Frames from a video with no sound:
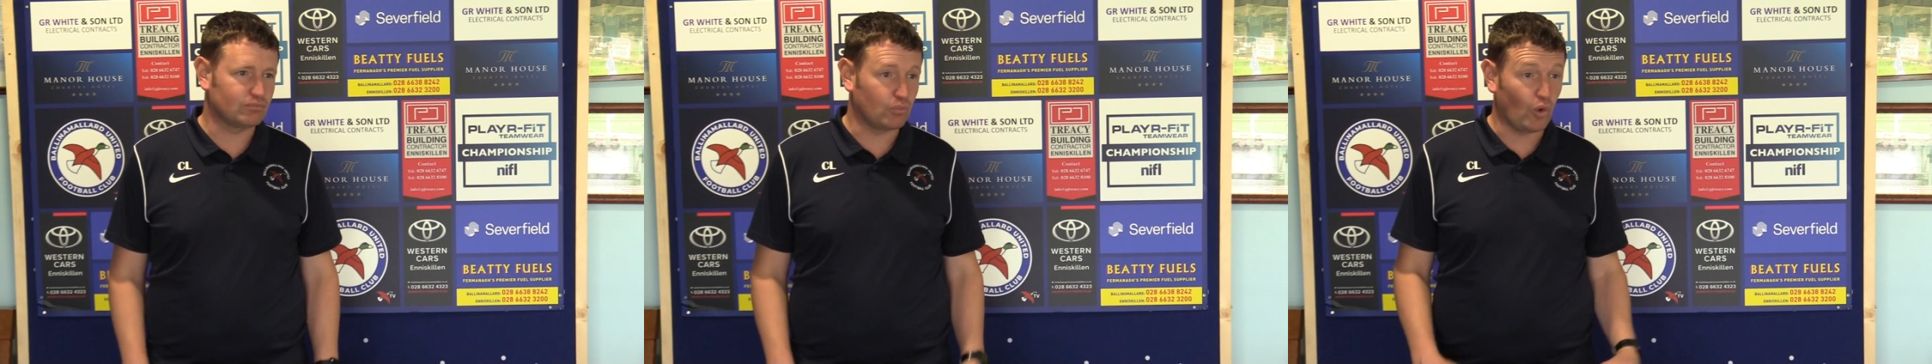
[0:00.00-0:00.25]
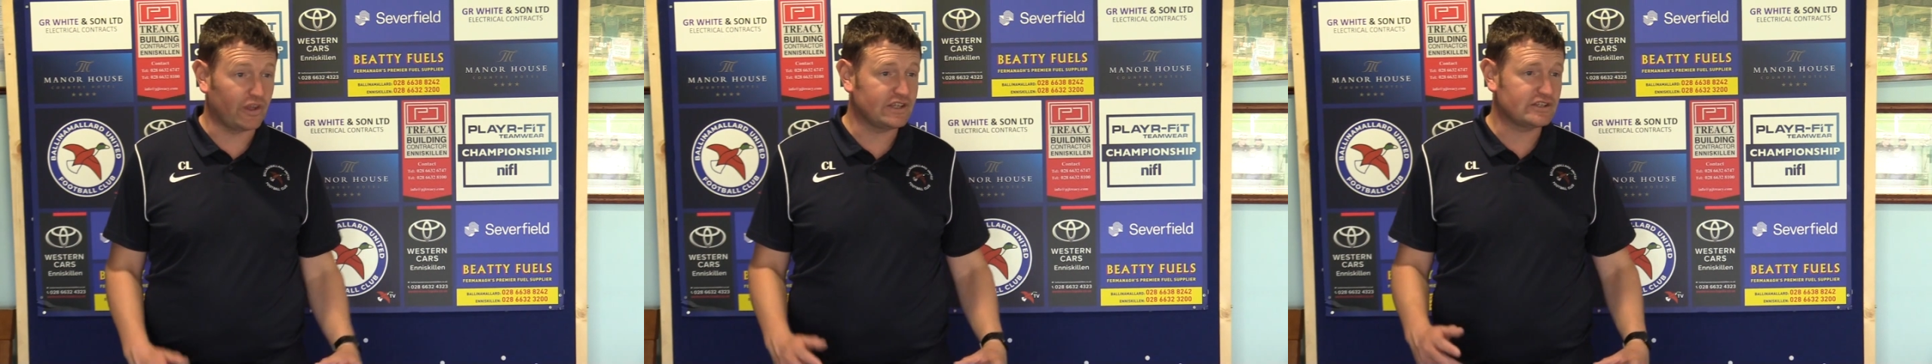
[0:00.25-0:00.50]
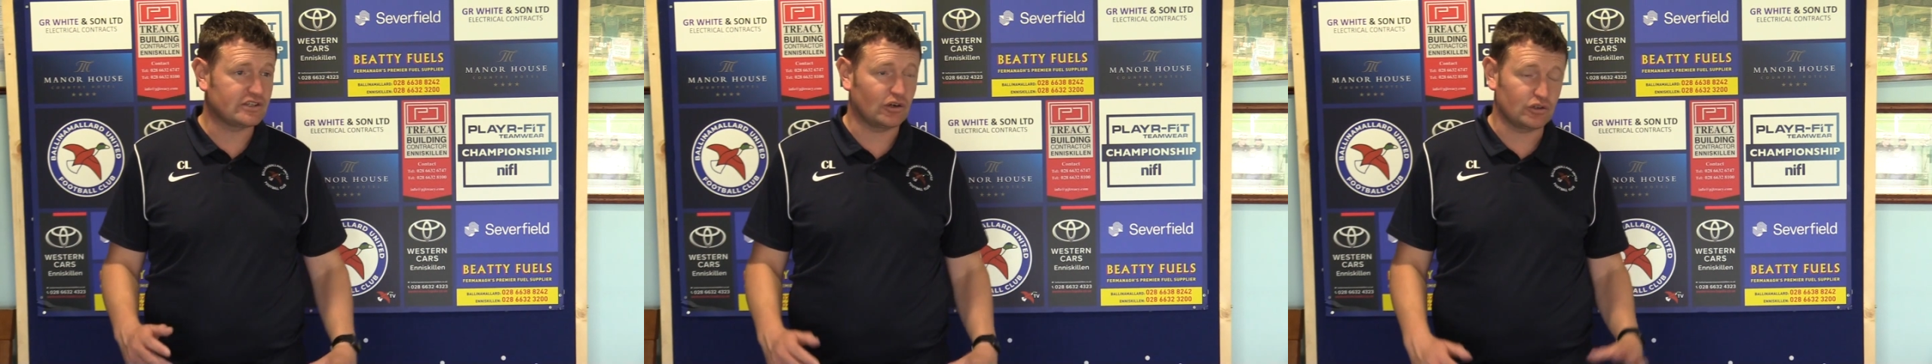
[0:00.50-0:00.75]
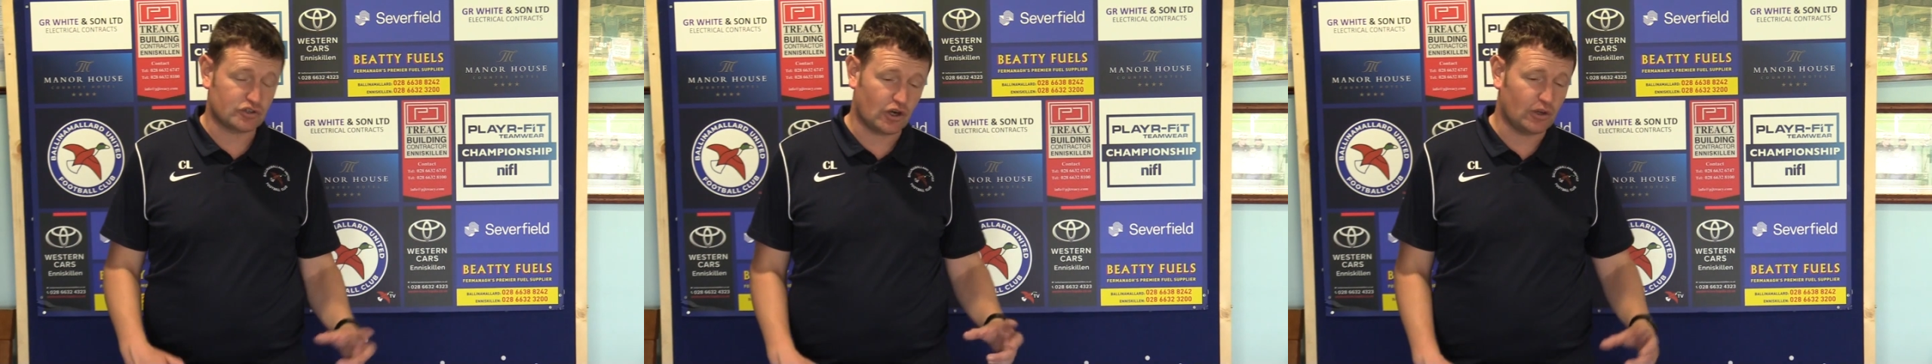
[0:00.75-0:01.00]
1-8, or
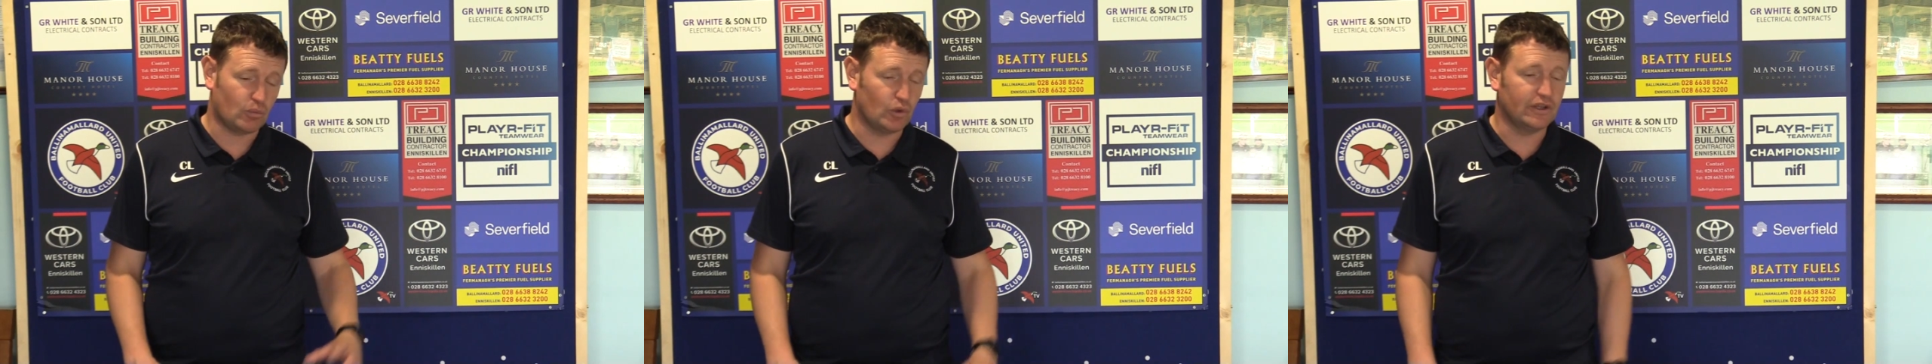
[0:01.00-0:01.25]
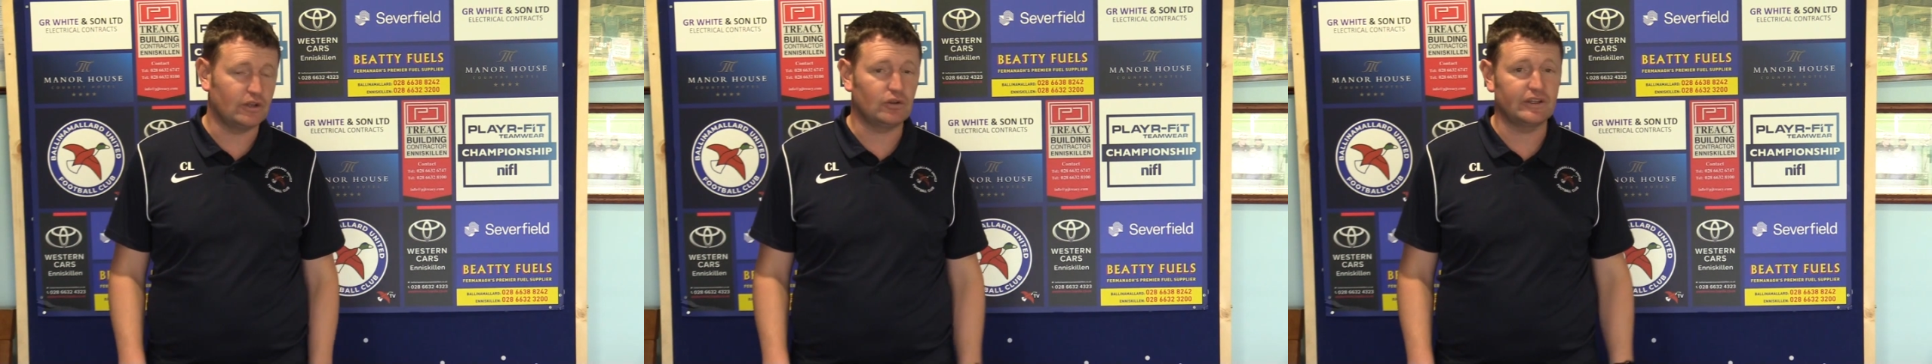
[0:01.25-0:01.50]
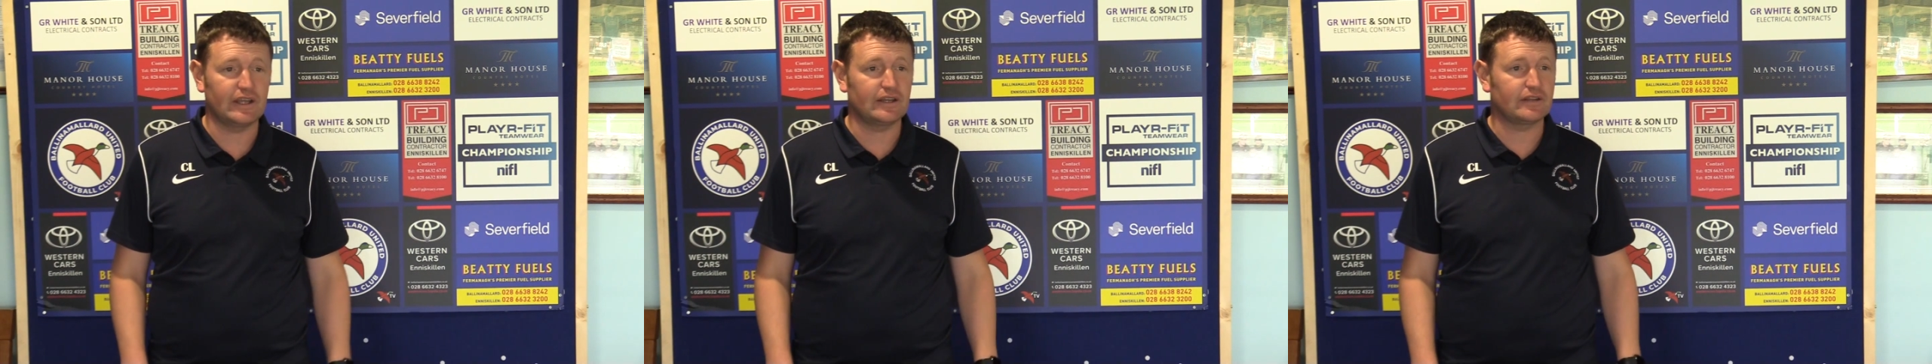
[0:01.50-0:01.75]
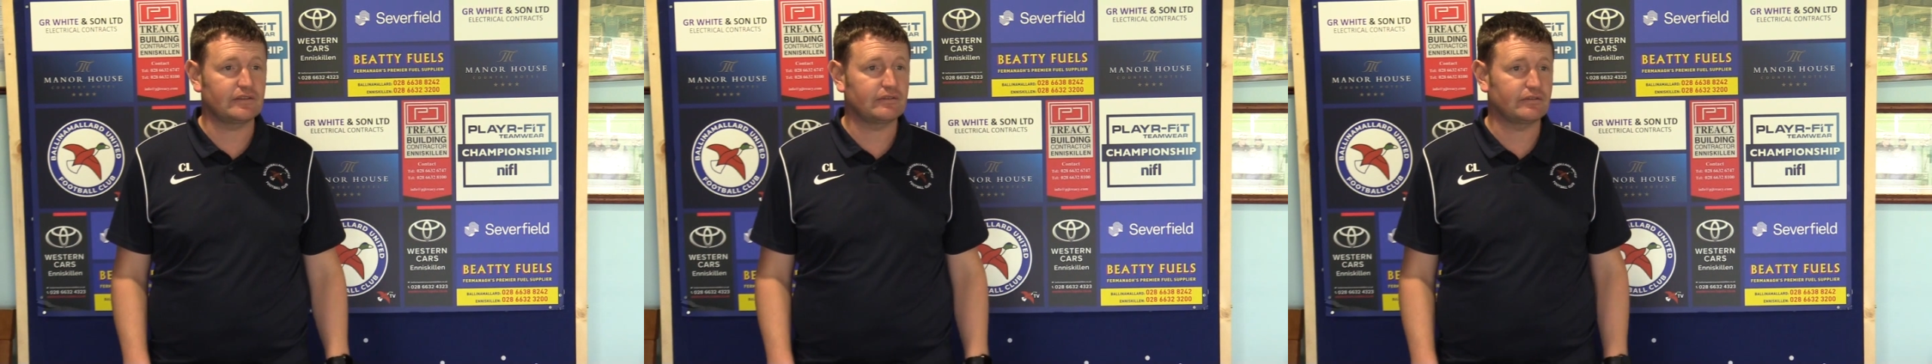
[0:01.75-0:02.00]
sorry, 1-0, and then
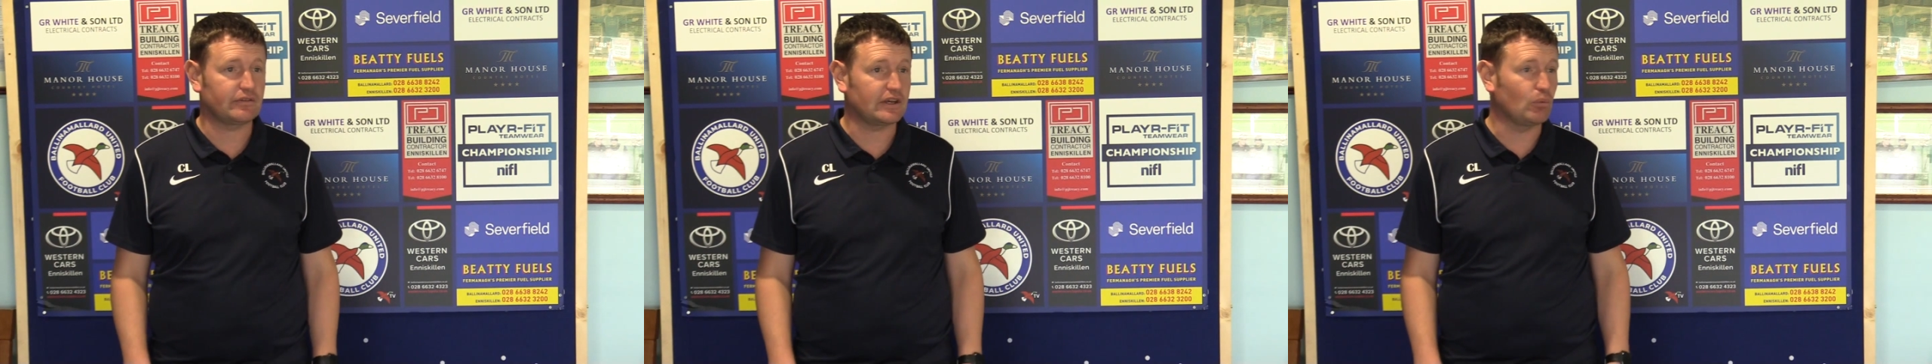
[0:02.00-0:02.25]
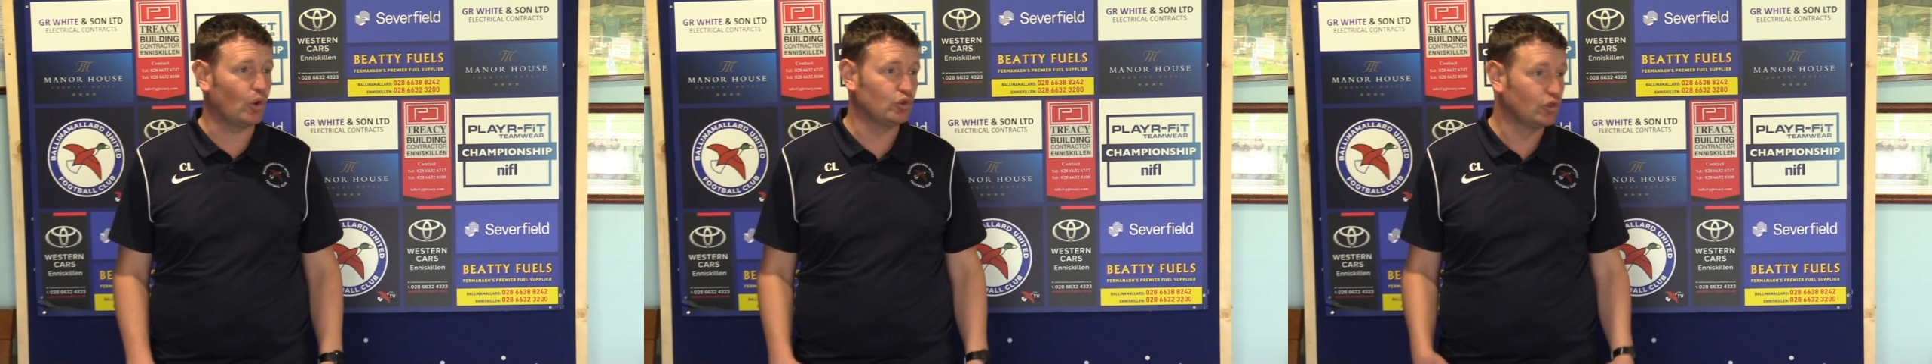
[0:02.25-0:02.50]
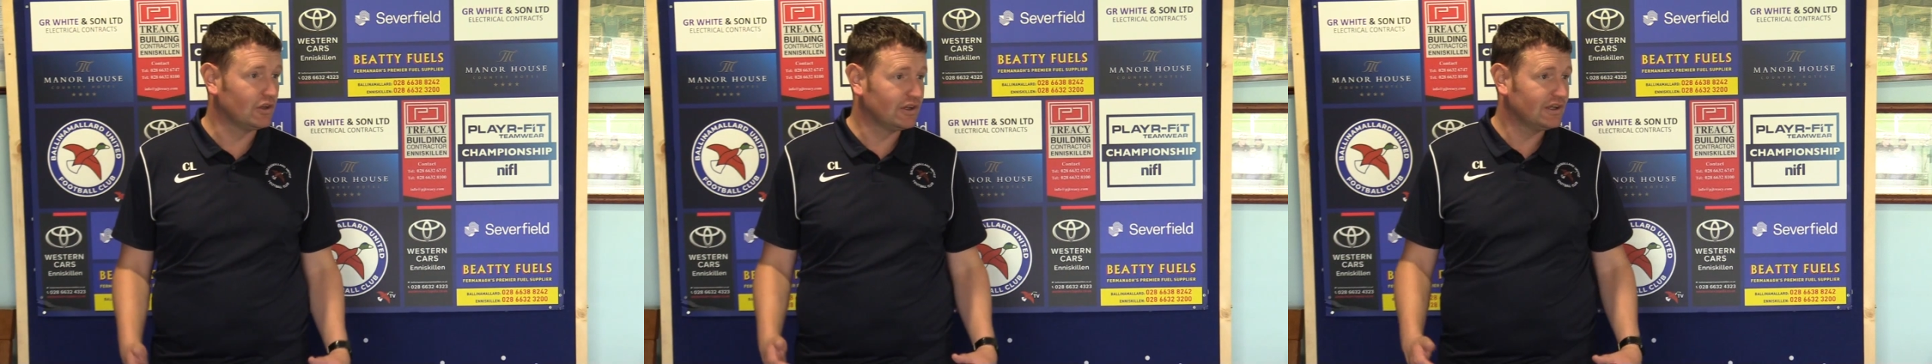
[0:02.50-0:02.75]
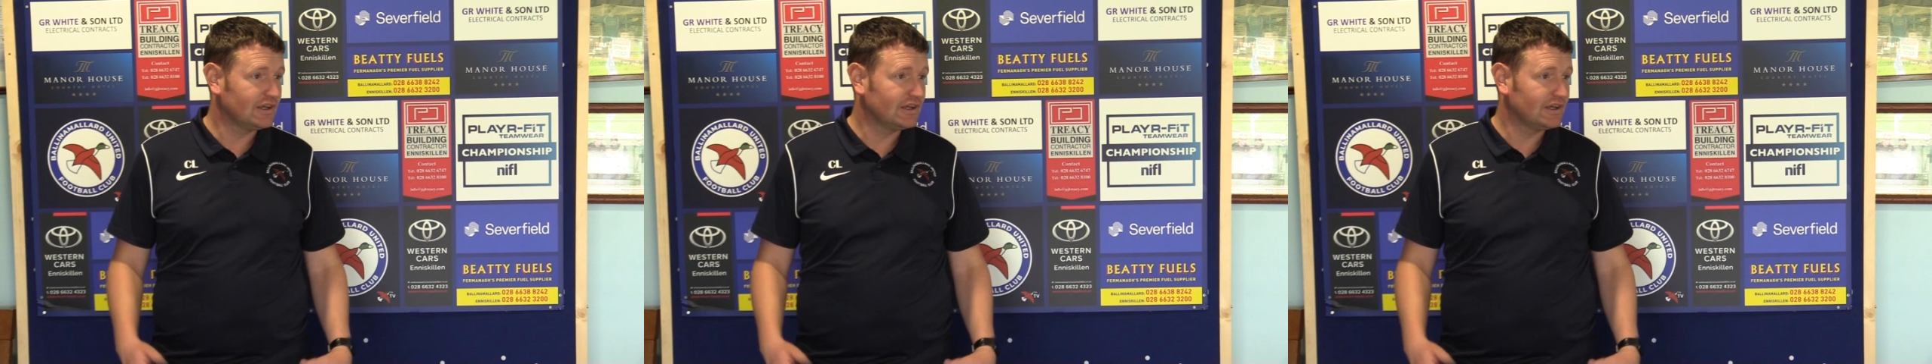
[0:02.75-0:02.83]
at 3-1.